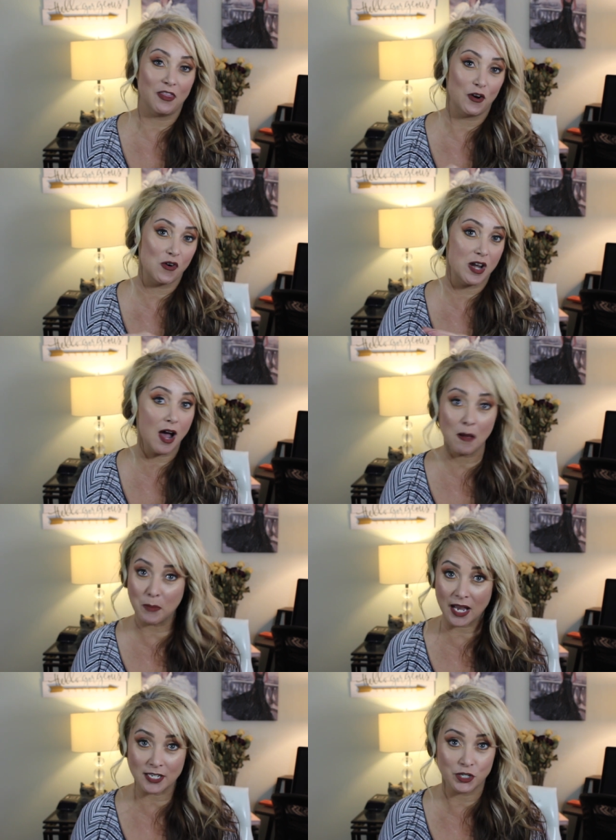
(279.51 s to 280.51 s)
They're
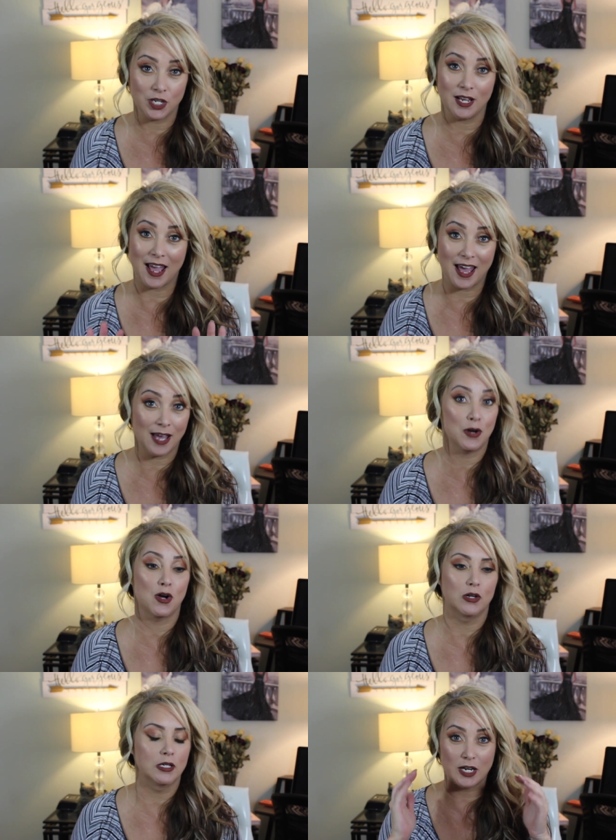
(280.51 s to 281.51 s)
not patchy at all.